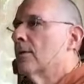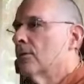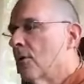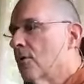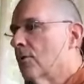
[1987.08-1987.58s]

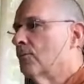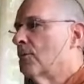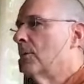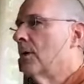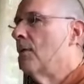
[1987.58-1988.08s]
So
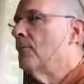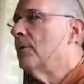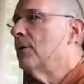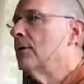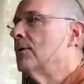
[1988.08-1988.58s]
from
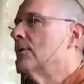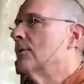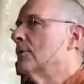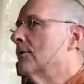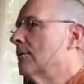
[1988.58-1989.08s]

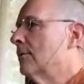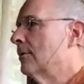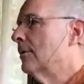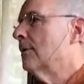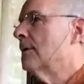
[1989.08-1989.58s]
confidence,
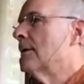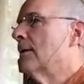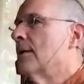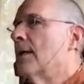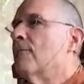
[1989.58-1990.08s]

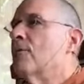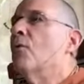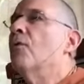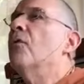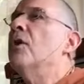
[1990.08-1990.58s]
they have
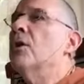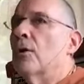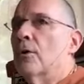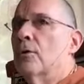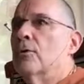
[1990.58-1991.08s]
no
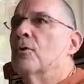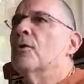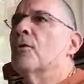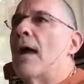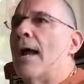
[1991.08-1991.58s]
fear to
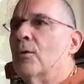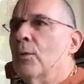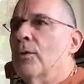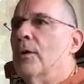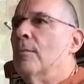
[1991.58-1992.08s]

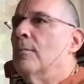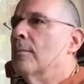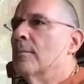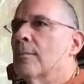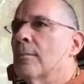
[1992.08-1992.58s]
interact with him
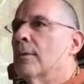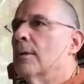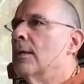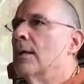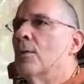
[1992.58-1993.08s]

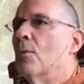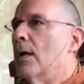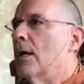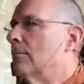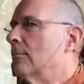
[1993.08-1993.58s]
in any
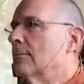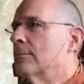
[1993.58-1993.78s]
way.